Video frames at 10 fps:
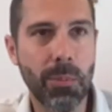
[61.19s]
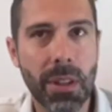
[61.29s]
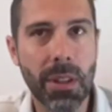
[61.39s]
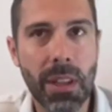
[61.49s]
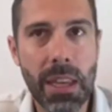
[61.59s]

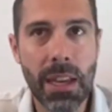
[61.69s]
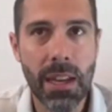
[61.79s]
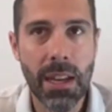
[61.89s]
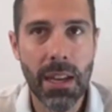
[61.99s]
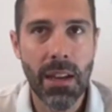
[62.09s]
But
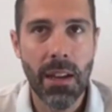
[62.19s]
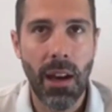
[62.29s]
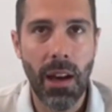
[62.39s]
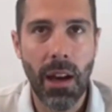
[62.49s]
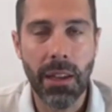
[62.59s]

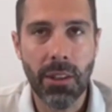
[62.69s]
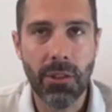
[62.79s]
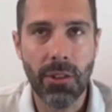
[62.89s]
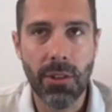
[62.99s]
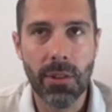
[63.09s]
I
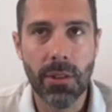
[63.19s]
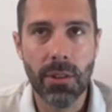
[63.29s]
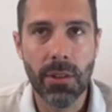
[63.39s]
guess in